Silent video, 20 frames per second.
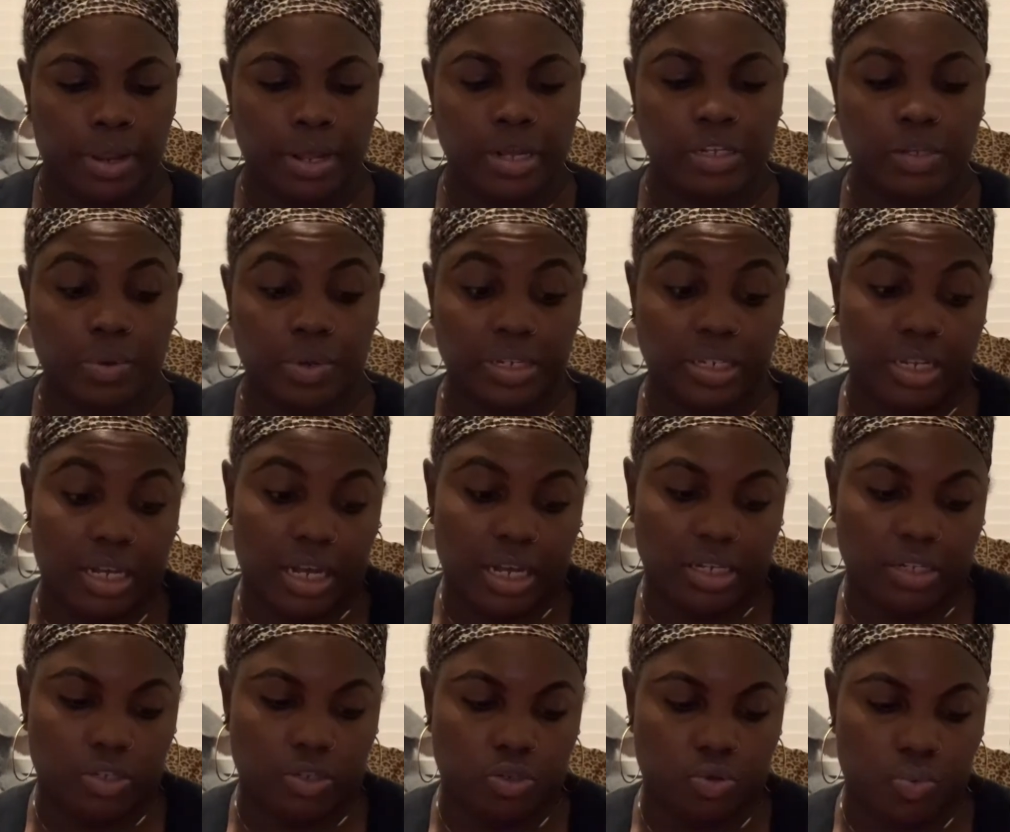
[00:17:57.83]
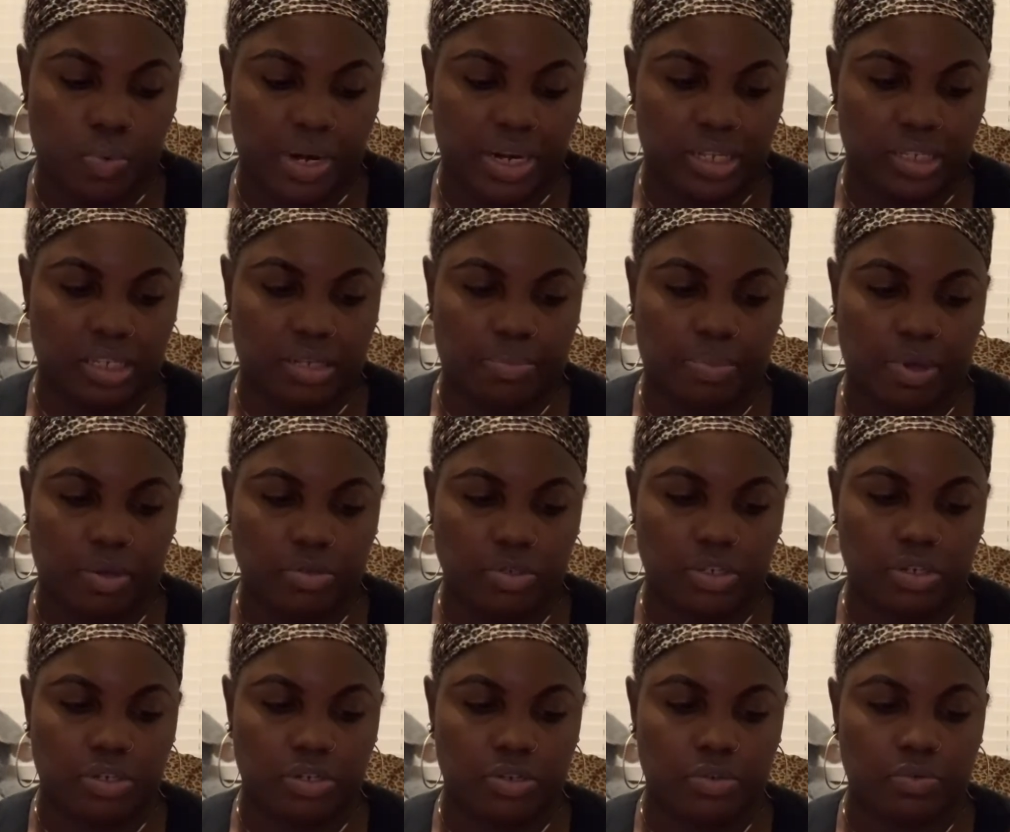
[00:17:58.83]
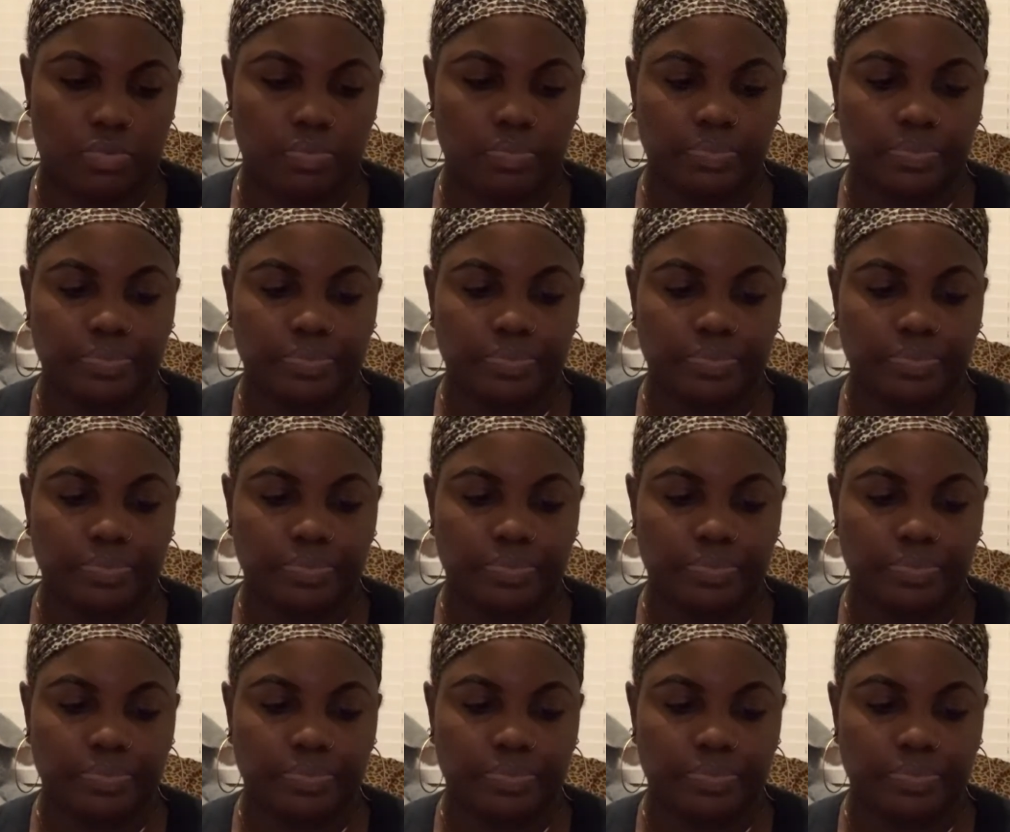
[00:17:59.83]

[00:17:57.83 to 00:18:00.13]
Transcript: So it does do what it's supposed to do.